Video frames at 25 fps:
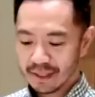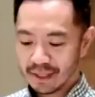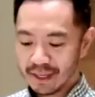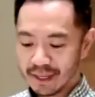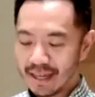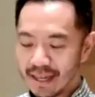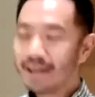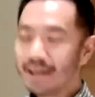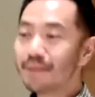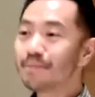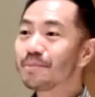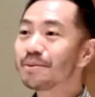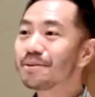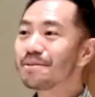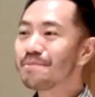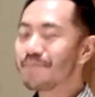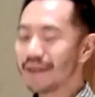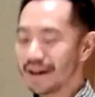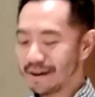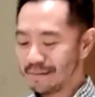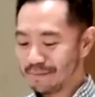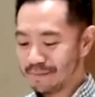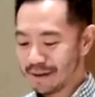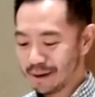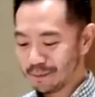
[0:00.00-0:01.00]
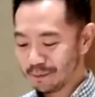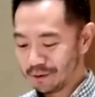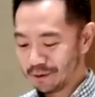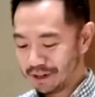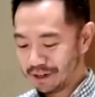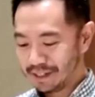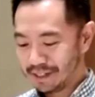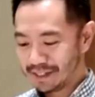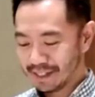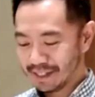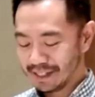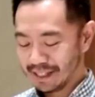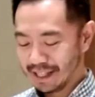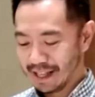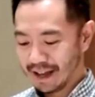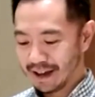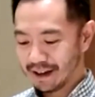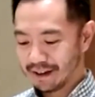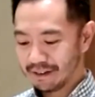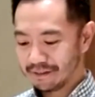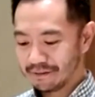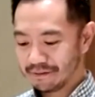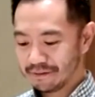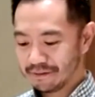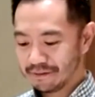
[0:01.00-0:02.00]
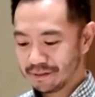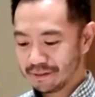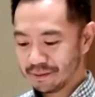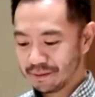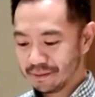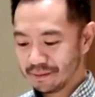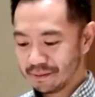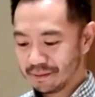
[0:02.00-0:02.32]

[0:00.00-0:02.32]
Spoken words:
Keep my memories alive.